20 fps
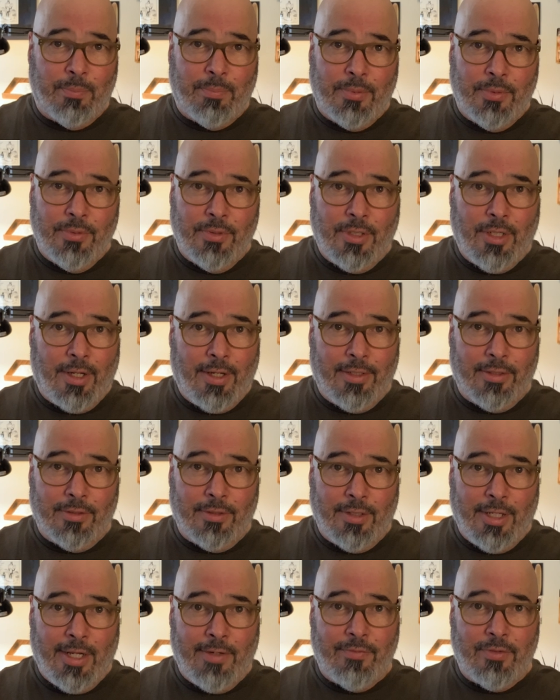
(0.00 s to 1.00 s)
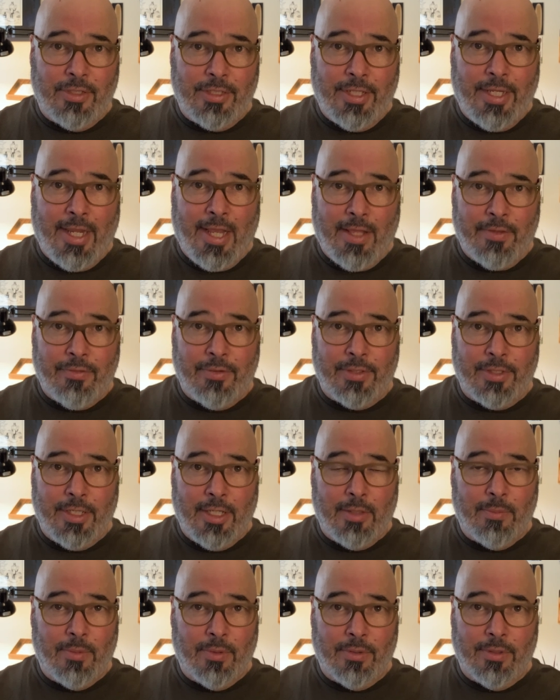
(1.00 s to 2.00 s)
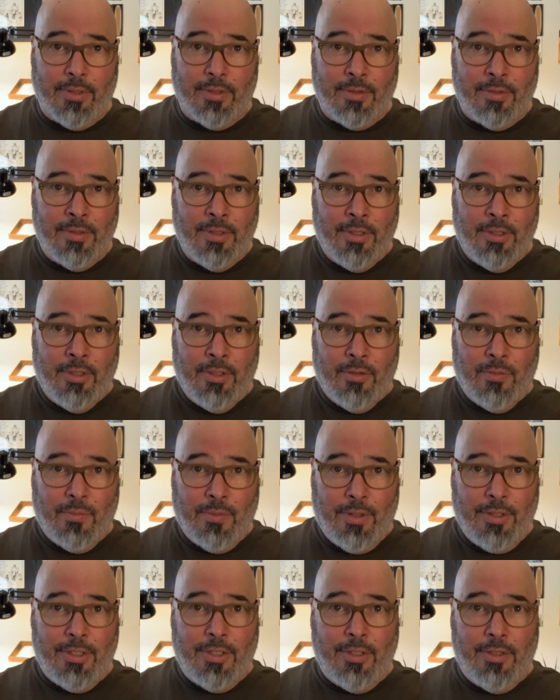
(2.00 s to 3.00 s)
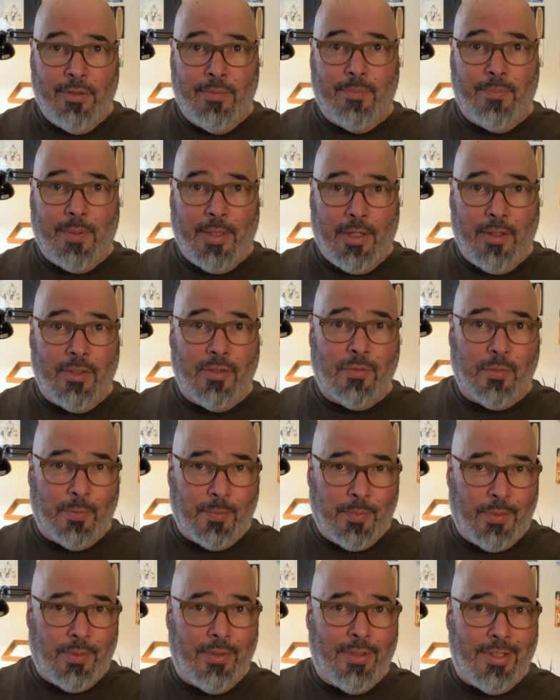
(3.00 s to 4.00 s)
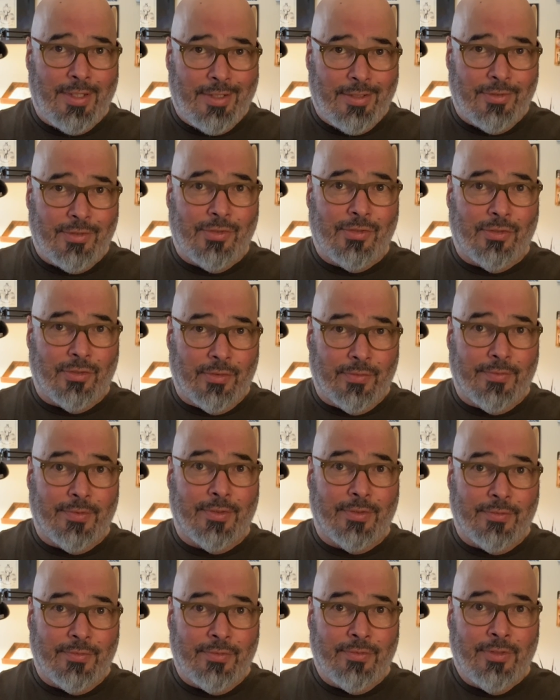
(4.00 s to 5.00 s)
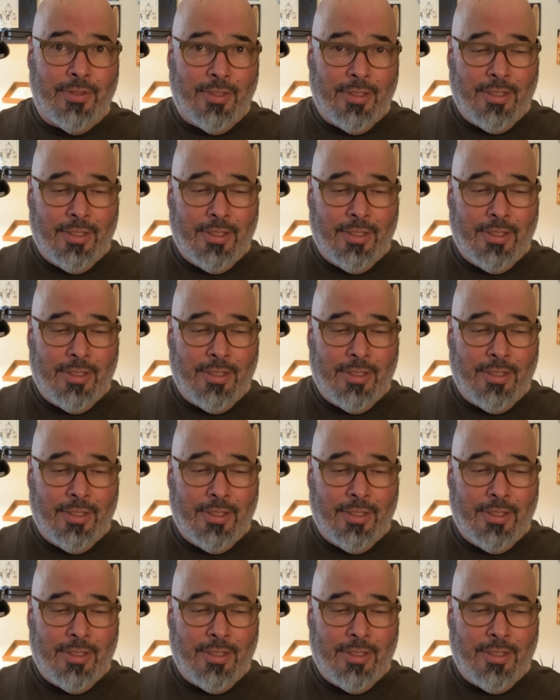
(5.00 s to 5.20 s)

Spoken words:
blue-collar, heavily Catholic neighborhood where, you know, parents were pretty conservative.